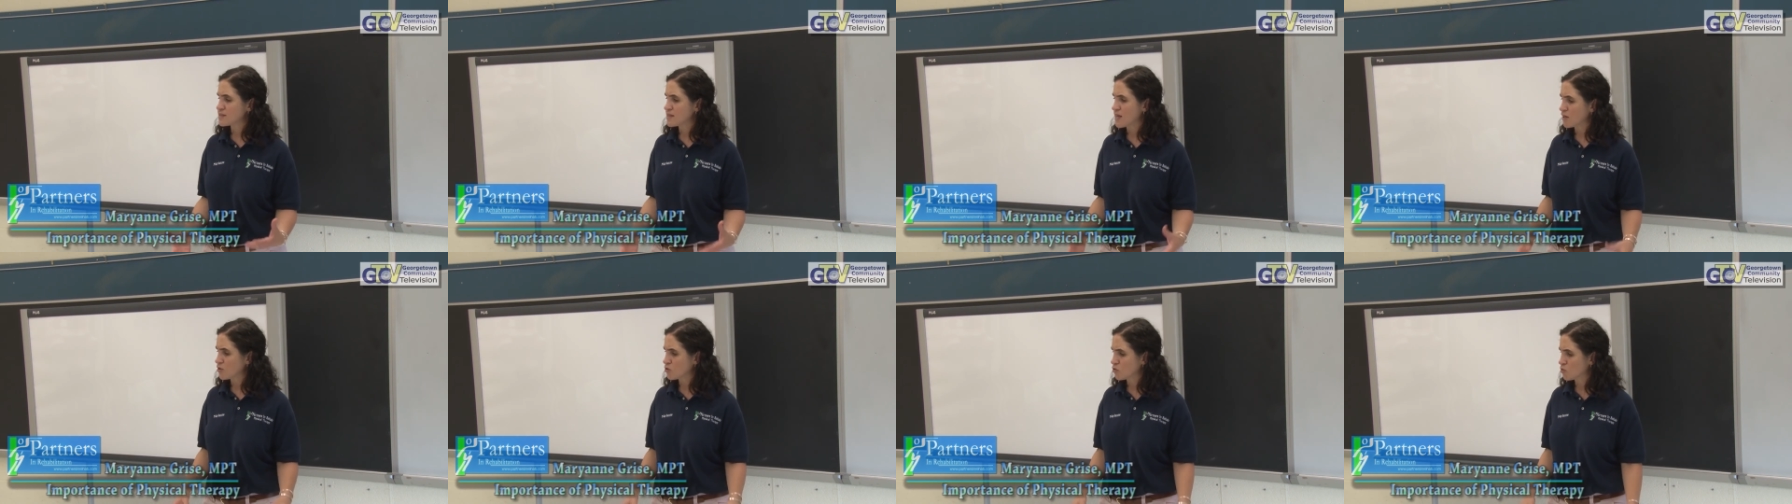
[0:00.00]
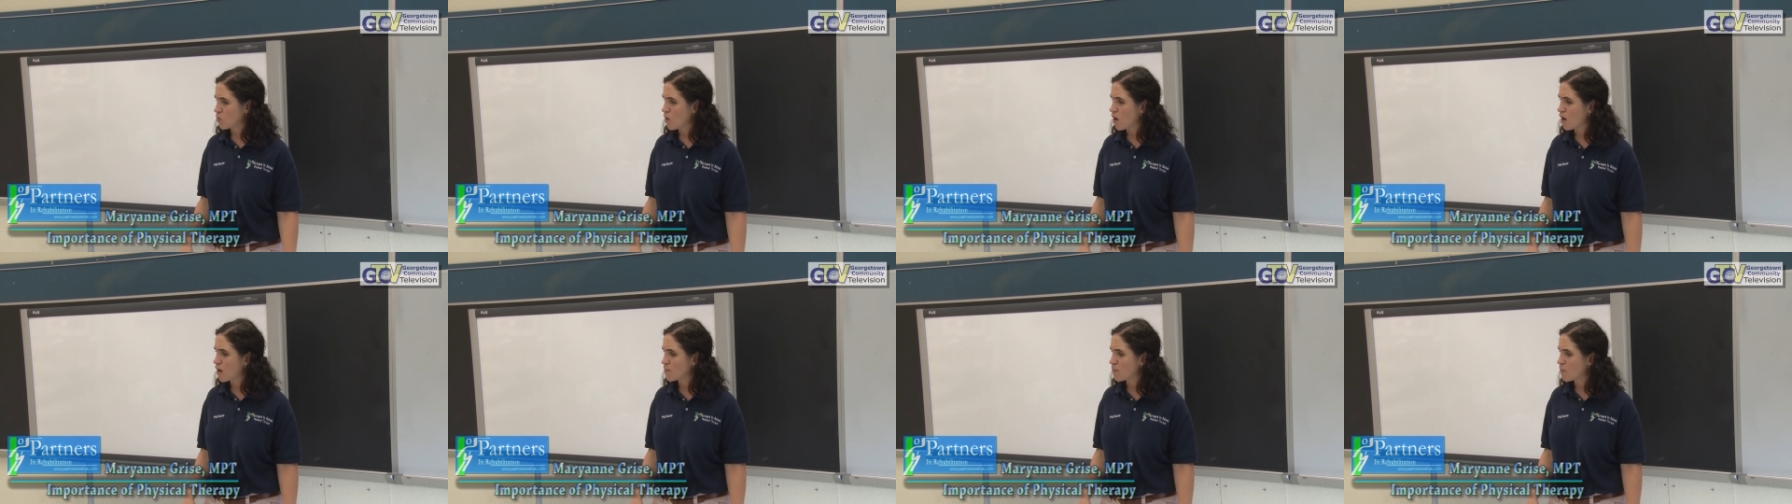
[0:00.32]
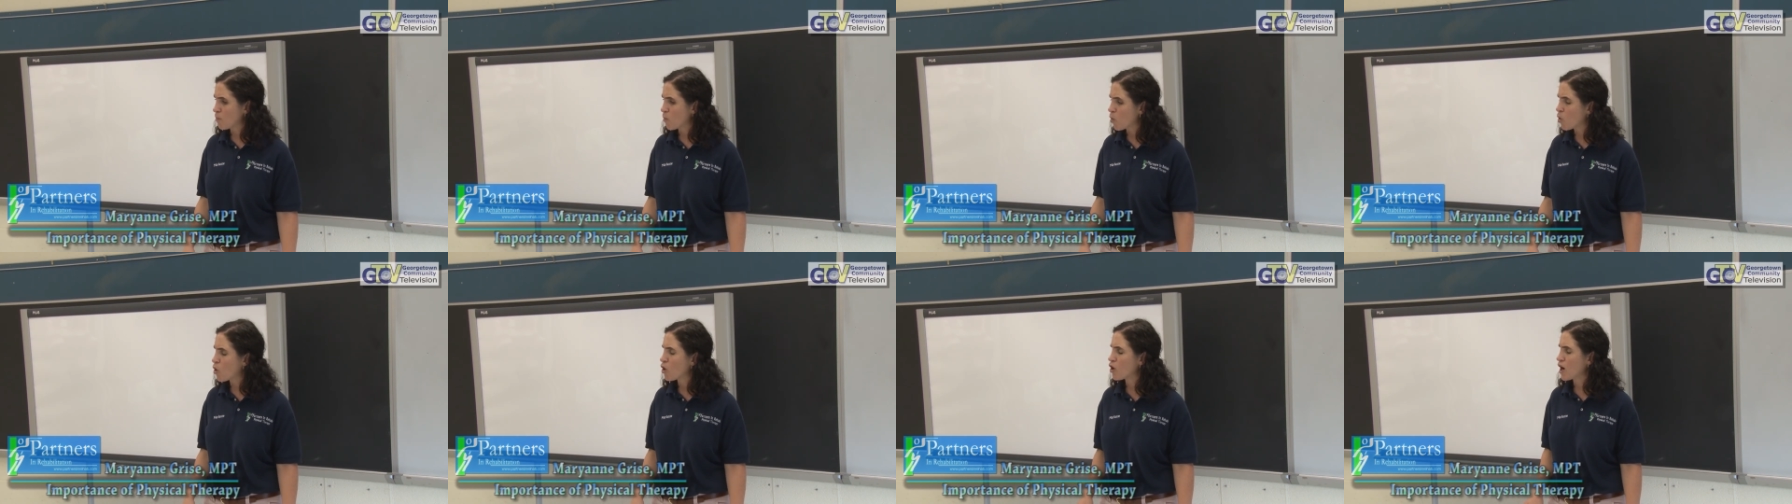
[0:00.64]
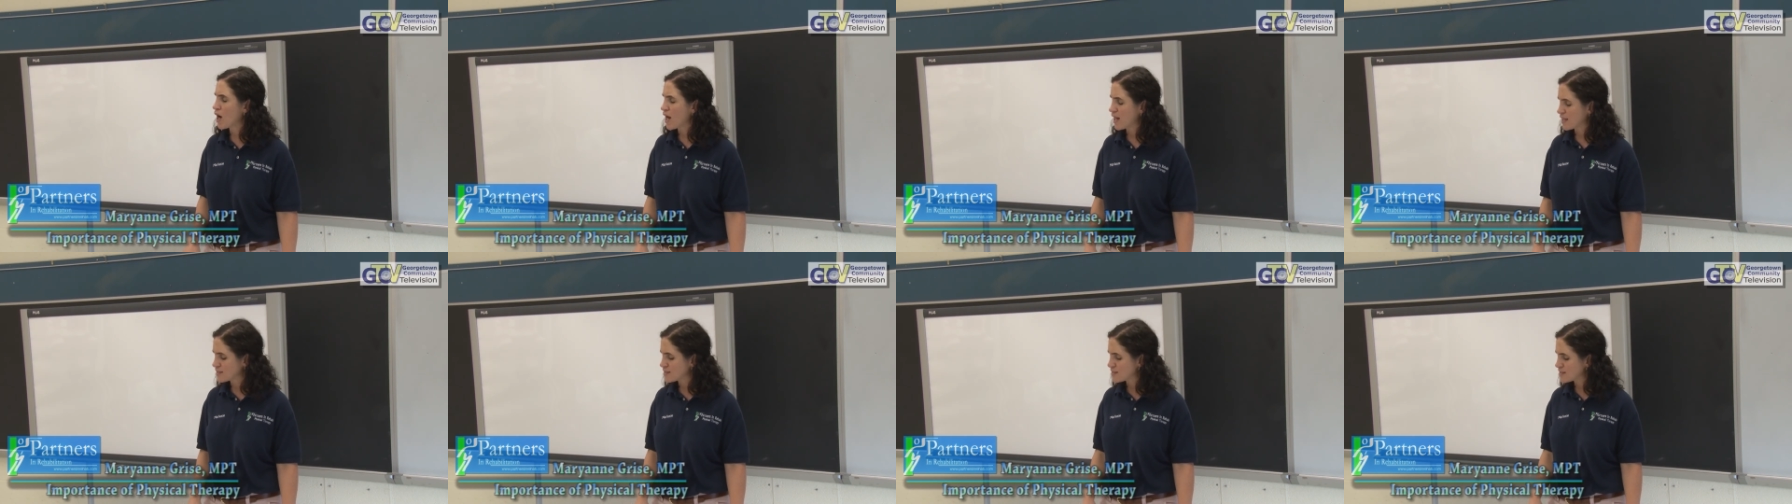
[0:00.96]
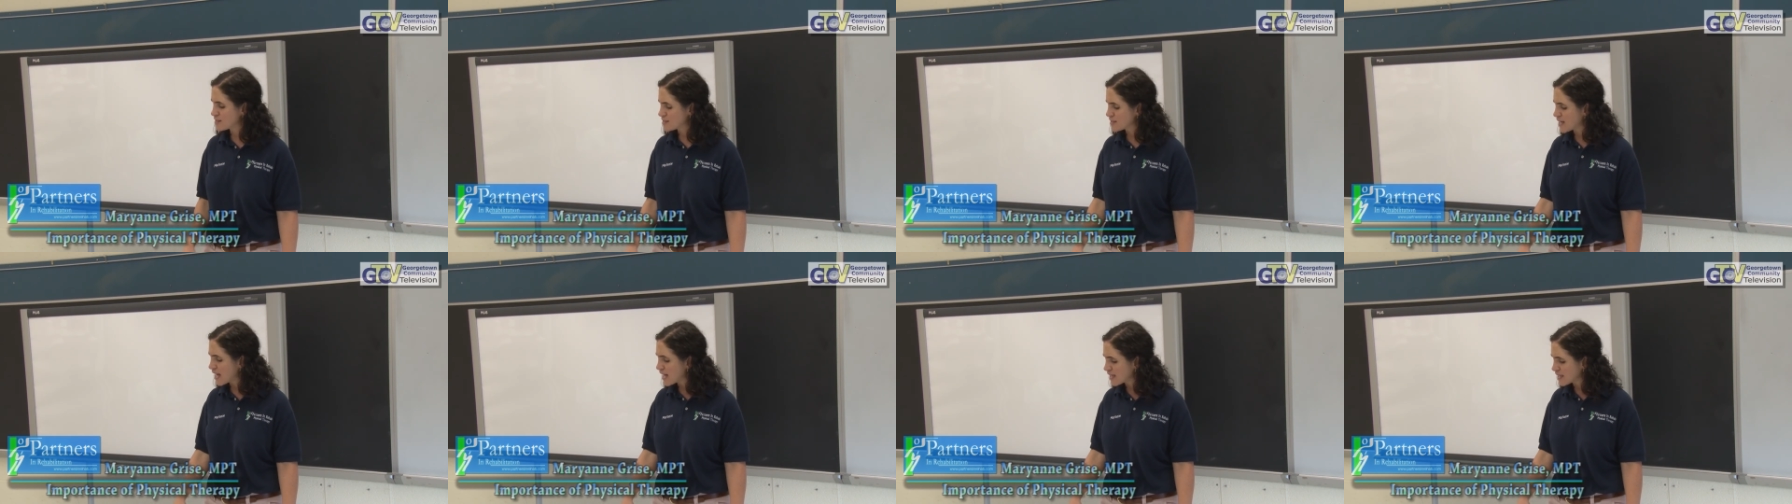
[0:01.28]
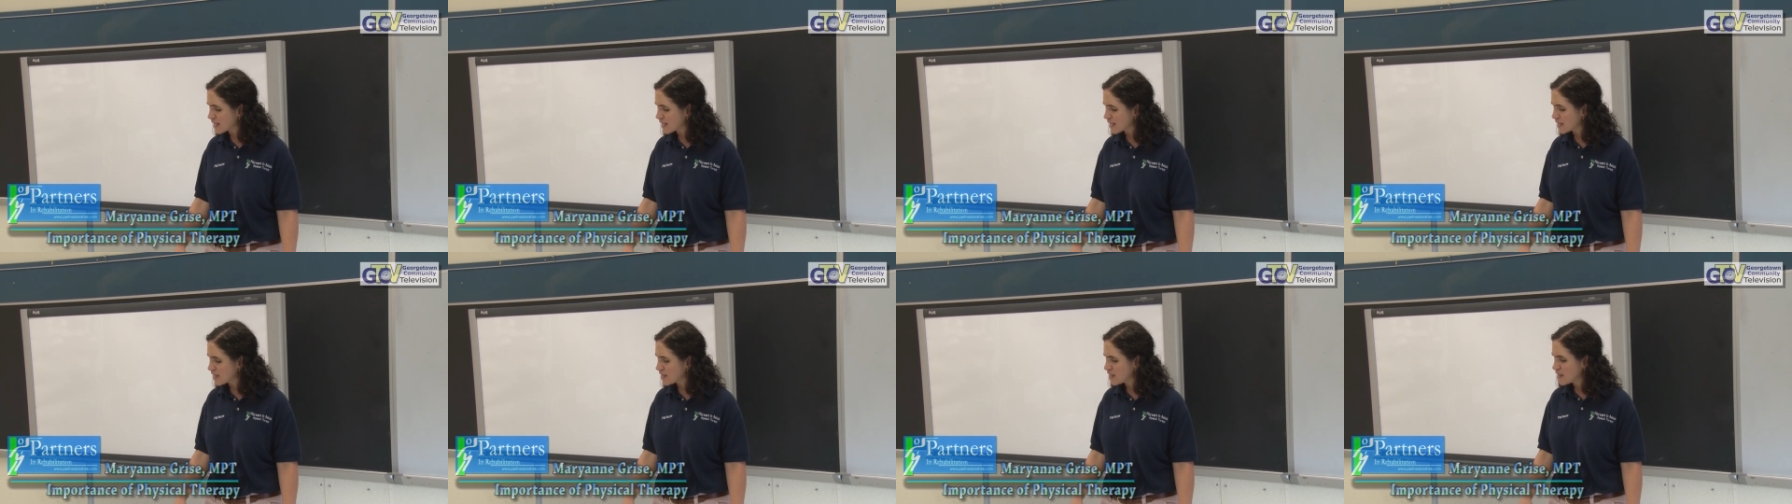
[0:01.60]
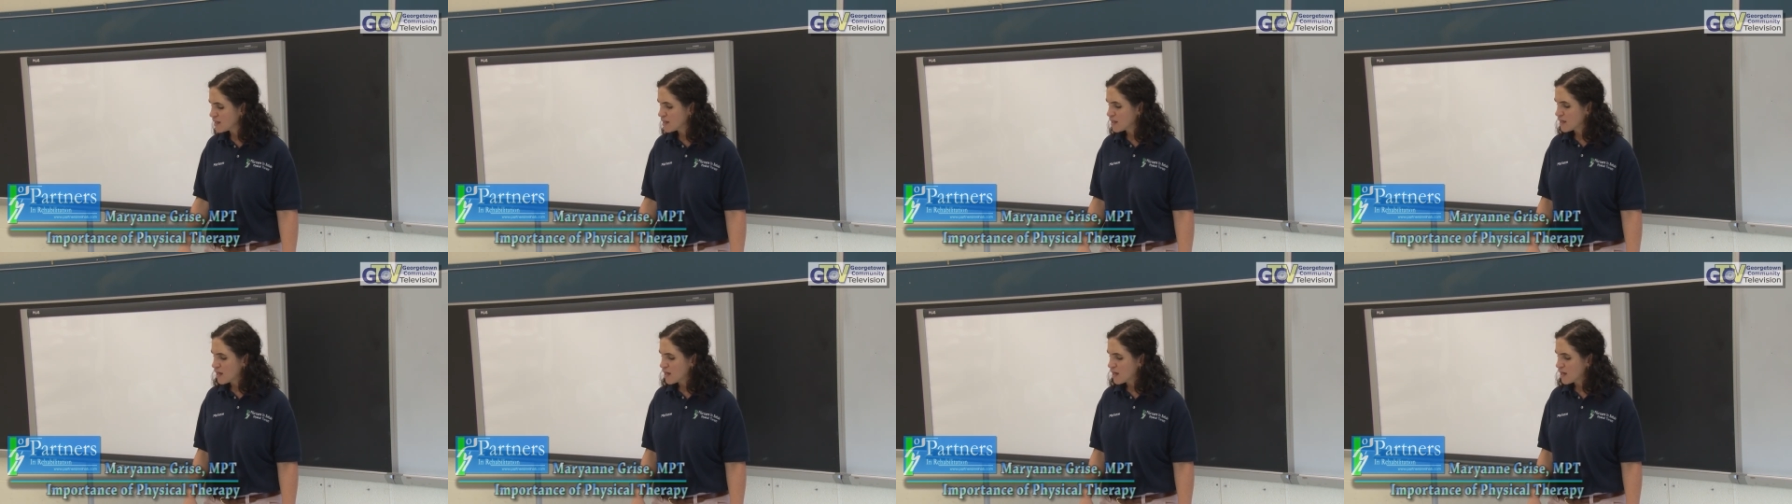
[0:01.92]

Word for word: that you are more unsteady.